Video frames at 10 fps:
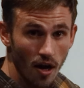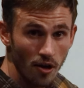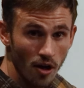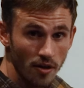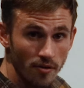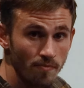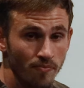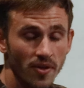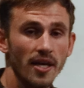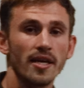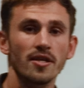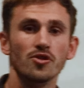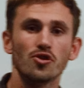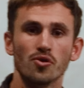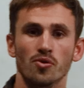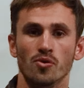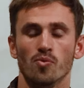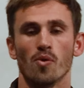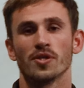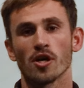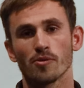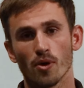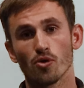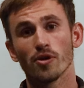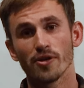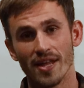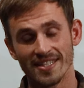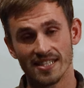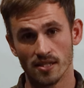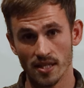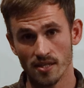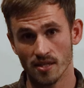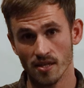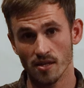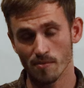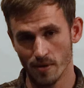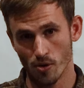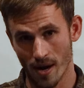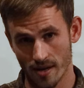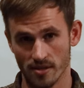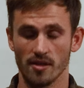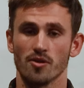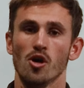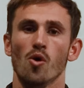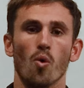ion into what we talked about earlier, that cysteine amino acid,